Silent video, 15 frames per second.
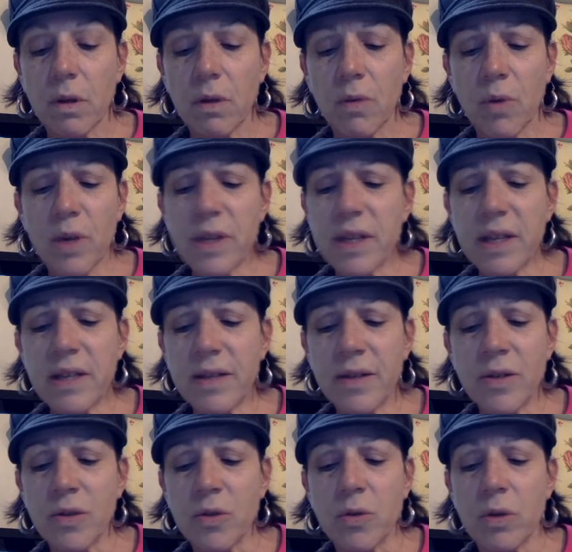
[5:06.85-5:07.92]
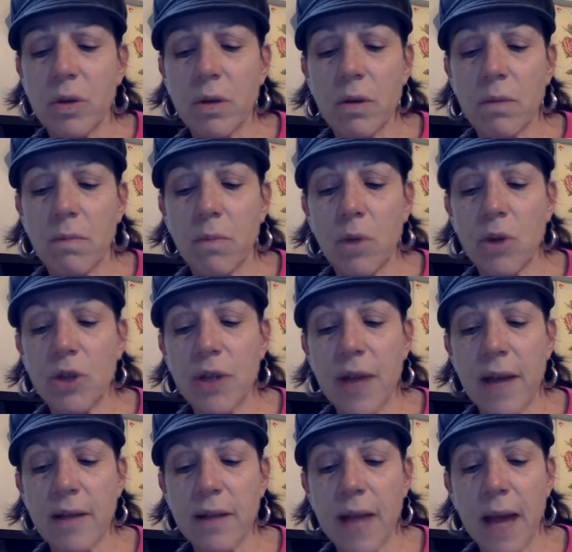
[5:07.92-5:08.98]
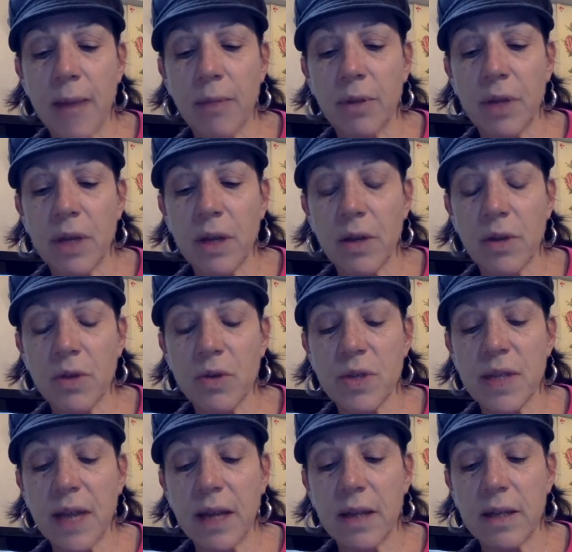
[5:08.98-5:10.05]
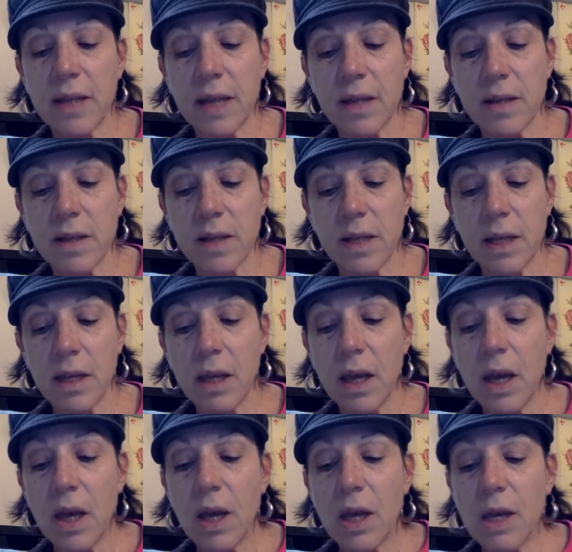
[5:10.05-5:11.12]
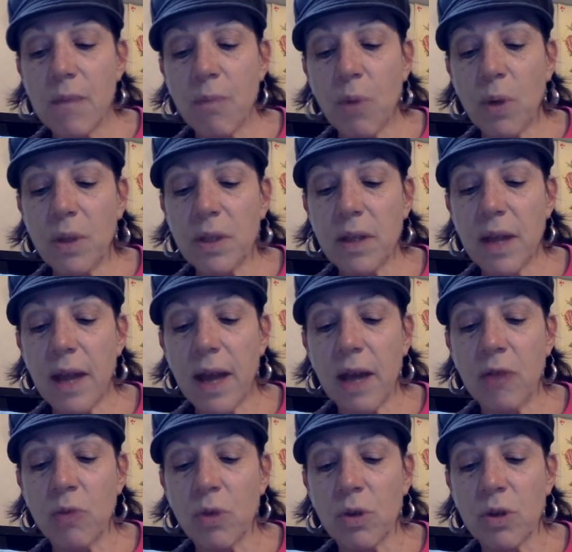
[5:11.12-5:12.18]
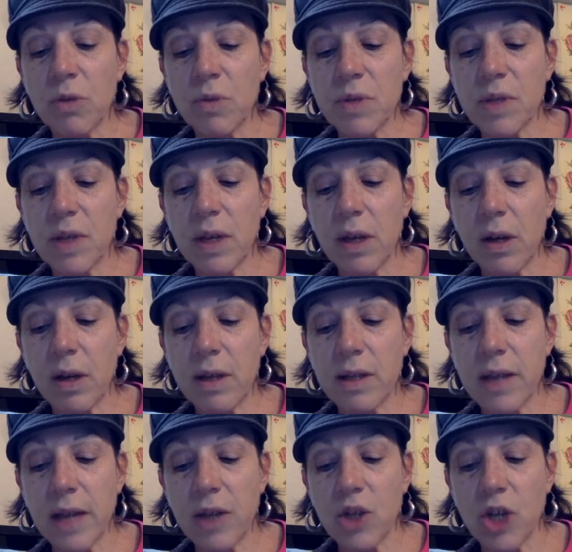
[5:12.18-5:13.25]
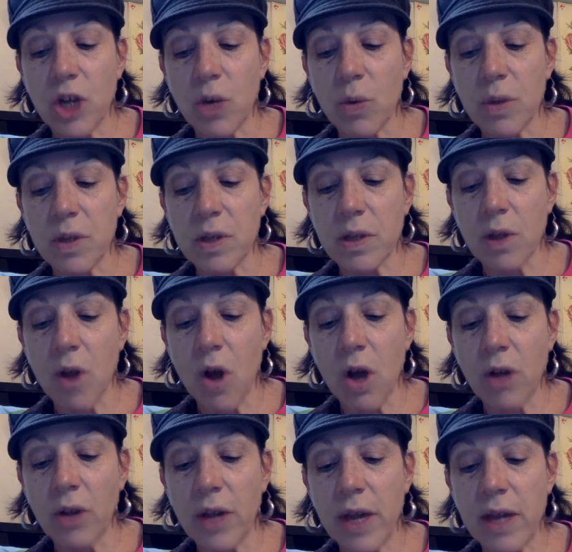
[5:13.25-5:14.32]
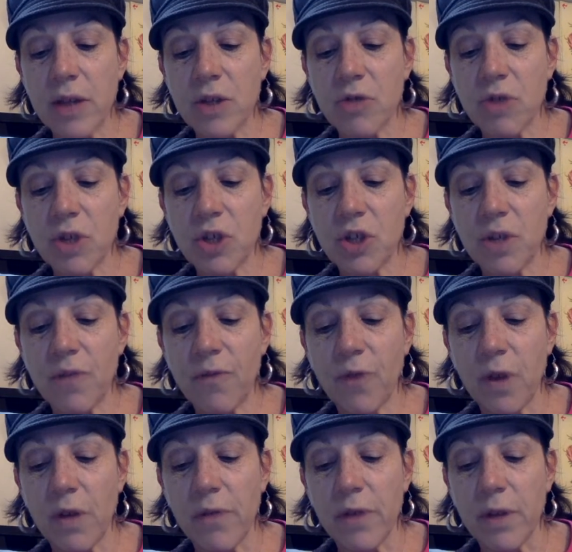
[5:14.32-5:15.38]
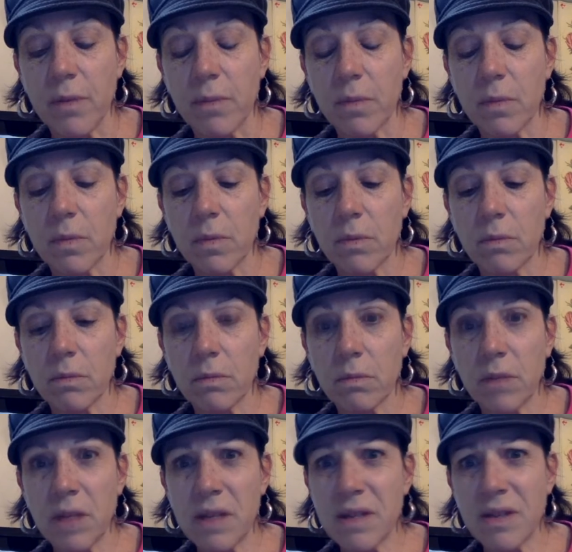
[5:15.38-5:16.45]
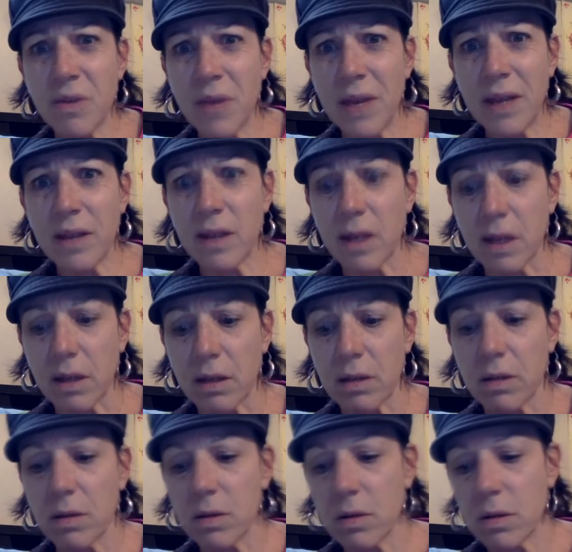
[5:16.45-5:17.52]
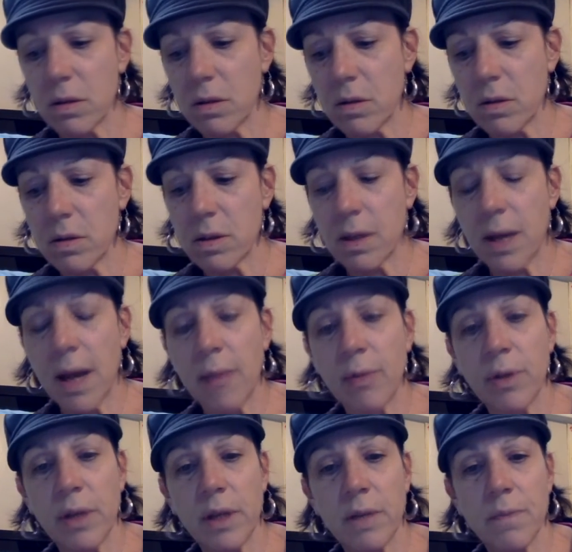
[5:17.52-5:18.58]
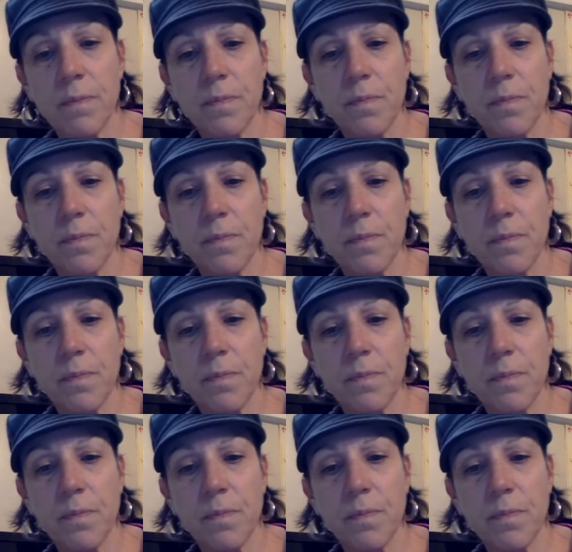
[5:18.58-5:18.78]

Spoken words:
"What does he do?" Martin asked Abilene on their second day at sea. He pointed at Edward, who was sitting on a deck chair with his long legs stretched in front of him. "He doesn't do anything," said Abilene.